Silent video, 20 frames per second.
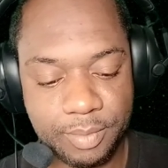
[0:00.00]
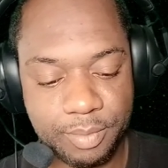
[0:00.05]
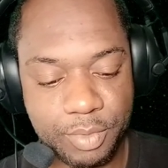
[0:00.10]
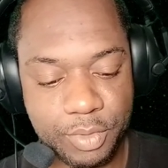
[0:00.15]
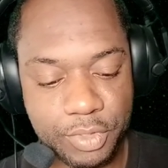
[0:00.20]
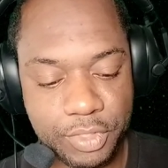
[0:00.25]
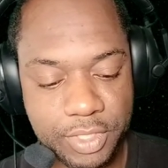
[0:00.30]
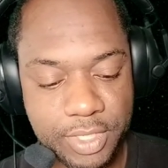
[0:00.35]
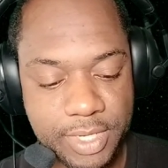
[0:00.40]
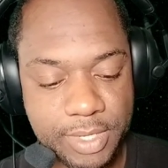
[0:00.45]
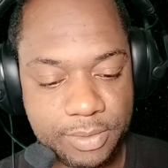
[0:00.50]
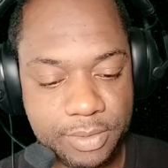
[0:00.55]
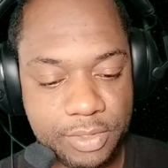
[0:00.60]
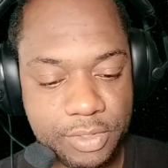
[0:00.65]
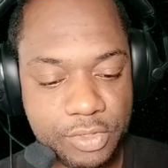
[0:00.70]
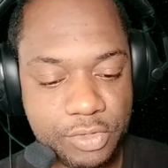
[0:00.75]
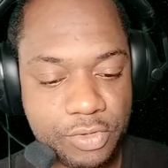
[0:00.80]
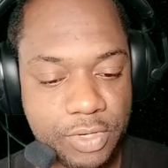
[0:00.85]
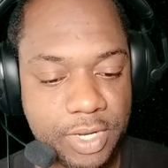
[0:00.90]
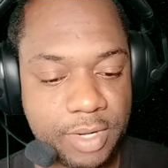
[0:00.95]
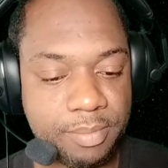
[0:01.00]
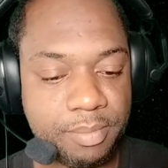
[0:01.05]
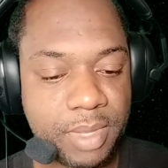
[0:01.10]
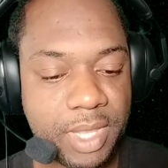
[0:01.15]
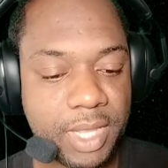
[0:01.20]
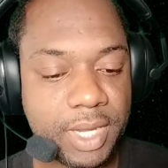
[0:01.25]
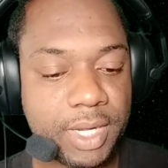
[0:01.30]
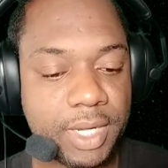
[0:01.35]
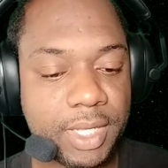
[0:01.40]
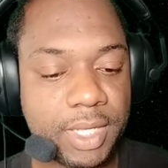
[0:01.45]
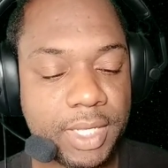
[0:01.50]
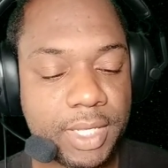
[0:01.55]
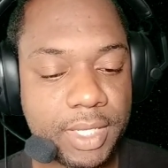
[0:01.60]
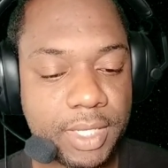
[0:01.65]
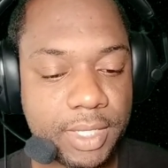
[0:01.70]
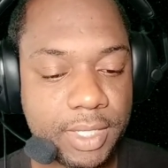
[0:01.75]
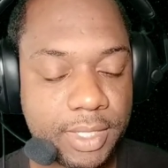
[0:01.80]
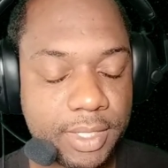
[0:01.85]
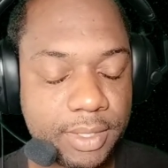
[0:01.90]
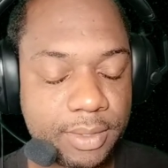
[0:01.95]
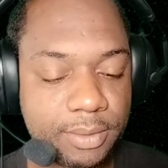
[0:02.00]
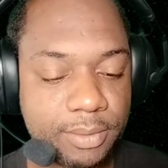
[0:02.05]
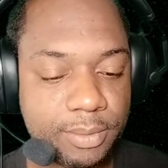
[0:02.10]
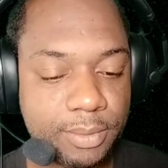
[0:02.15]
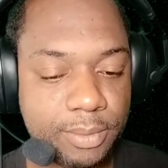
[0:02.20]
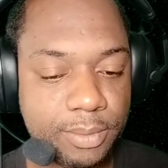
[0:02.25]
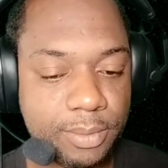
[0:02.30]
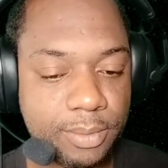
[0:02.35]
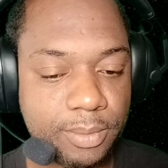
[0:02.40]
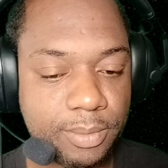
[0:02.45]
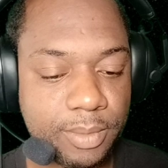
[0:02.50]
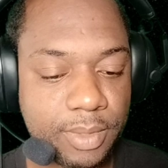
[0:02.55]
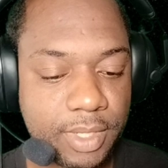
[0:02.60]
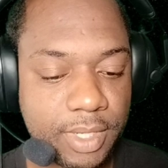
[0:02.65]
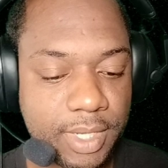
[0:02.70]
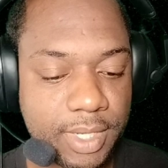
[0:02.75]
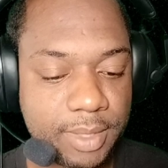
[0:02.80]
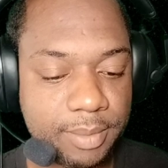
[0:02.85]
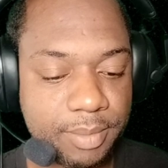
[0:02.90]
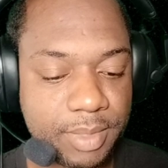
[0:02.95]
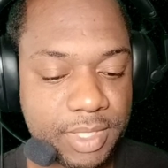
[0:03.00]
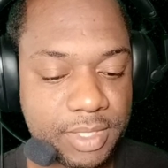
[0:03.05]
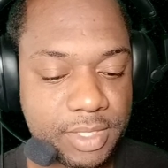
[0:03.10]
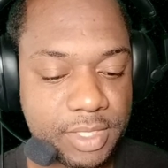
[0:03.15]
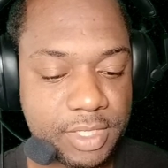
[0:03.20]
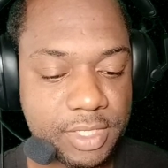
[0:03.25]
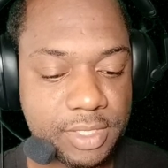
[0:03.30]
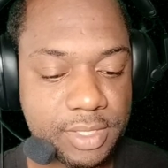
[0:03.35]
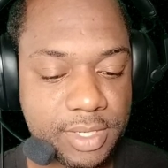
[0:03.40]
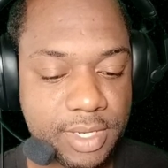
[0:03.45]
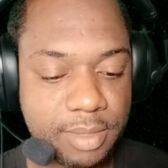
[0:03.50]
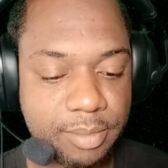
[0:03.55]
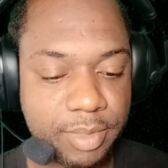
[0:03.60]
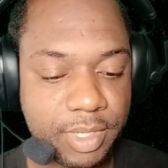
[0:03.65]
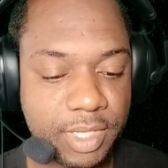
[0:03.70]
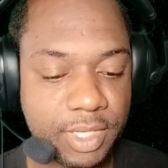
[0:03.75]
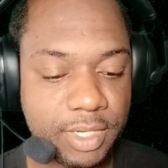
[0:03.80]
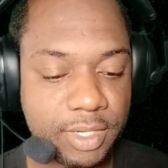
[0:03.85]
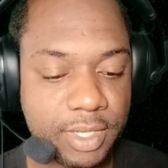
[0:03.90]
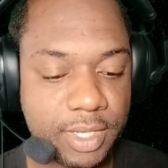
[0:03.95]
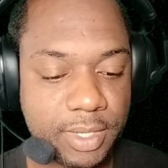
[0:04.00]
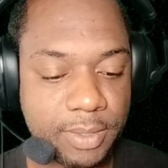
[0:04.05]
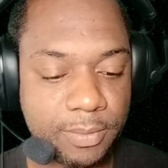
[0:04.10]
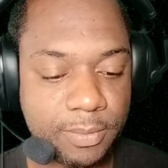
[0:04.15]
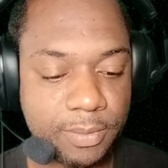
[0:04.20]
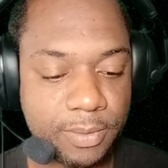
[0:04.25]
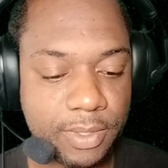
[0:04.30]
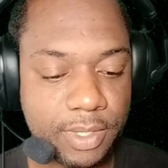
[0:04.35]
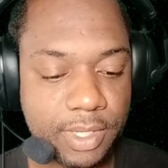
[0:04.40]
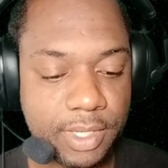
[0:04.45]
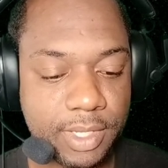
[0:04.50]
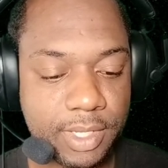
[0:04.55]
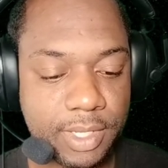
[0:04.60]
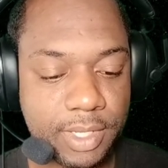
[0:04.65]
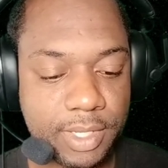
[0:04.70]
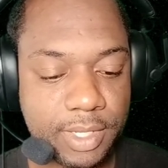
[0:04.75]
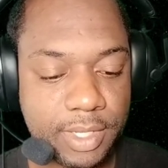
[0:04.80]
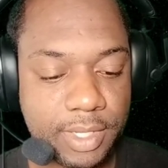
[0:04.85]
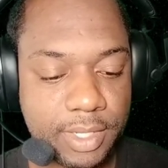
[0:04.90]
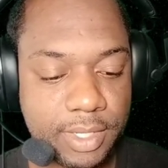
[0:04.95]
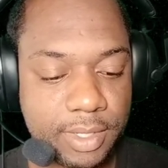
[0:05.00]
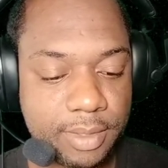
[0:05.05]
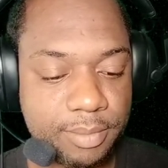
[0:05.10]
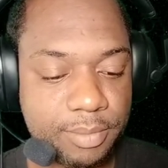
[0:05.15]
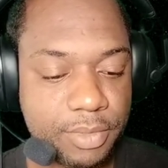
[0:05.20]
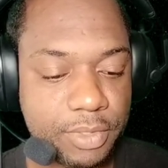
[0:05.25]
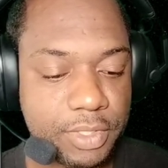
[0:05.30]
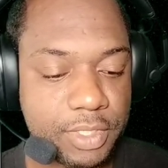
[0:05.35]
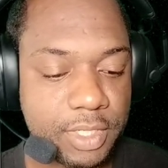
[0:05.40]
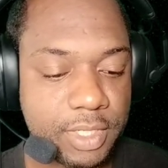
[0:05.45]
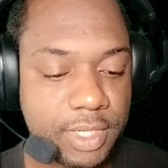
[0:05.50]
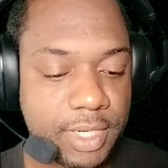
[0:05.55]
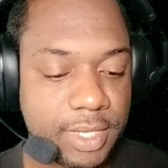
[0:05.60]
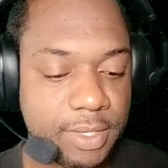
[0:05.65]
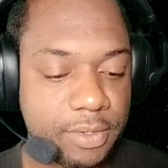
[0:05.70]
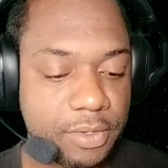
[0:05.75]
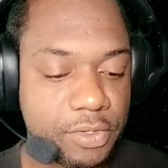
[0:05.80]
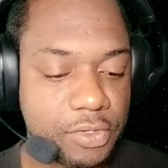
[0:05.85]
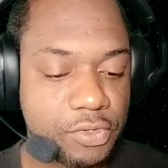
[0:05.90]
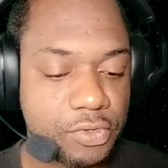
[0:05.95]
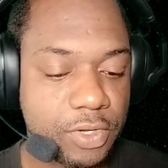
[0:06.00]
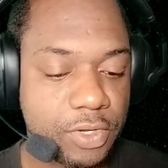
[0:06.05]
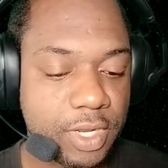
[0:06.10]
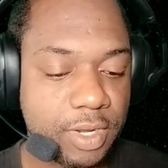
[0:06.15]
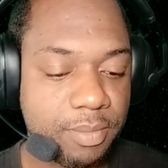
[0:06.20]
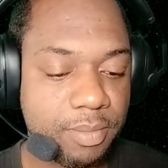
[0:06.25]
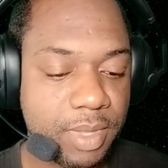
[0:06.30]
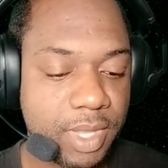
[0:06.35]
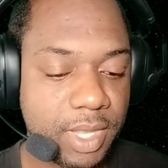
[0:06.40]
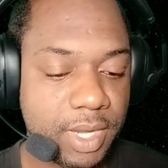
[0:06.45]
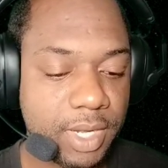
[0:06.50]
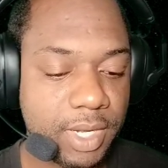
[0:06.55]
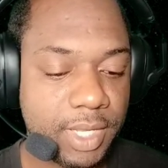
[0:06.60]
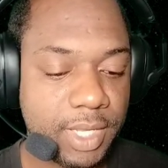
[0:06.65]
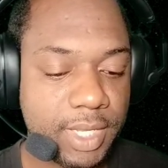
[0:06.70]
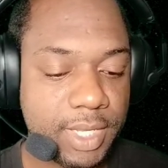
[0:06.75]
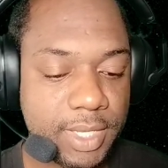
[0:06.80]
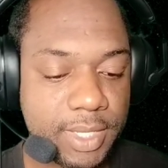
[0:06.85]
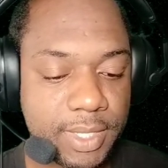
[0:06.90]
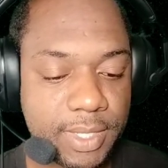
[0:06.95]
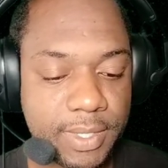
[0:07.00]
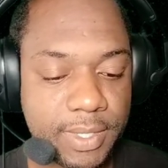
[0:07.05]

Push down the straight mainly. Ooh, a lot of messages coming in now. Pushing down the straight mainly